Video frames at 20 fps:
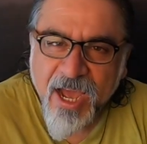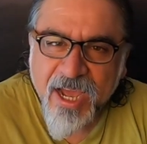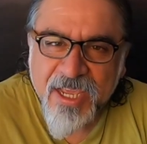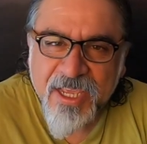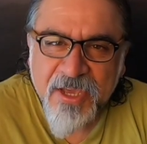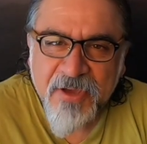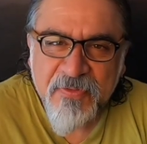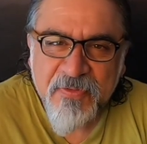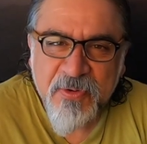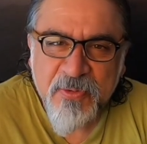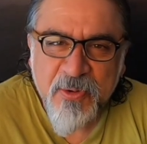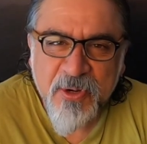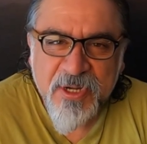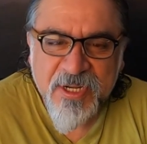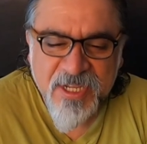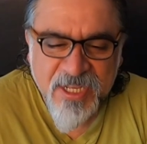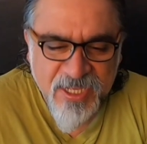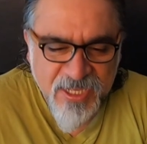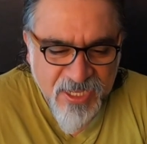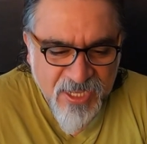Hi
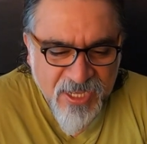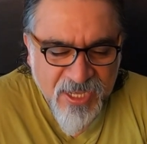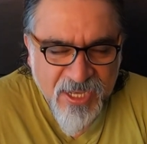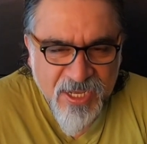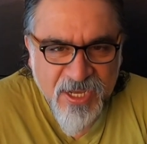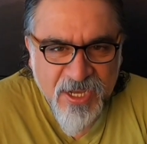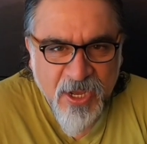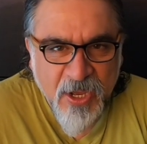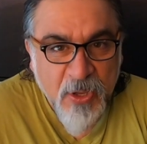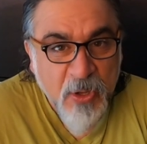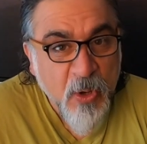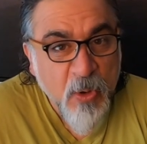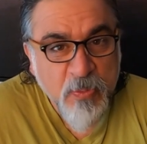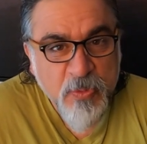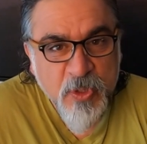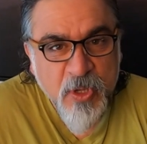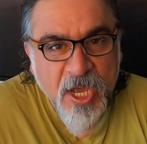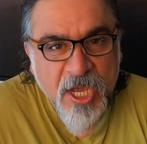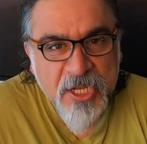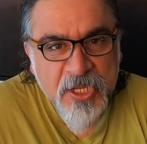everyone. I hope
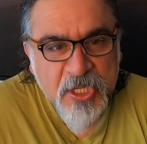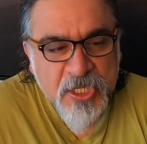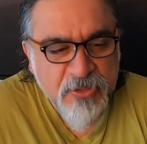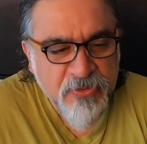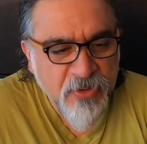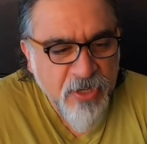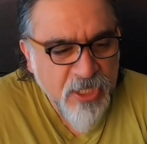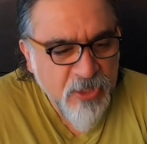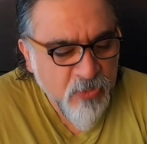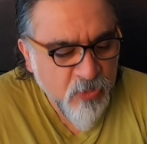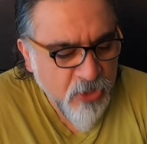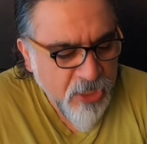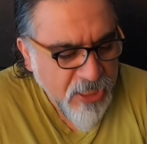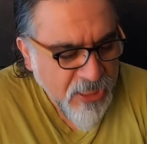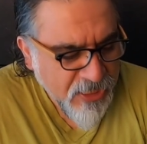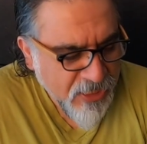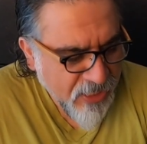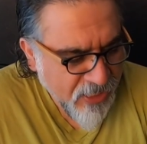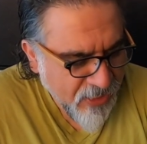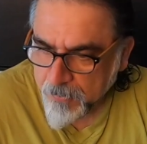you had a great
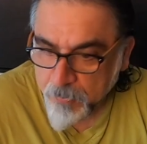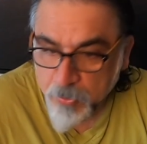week.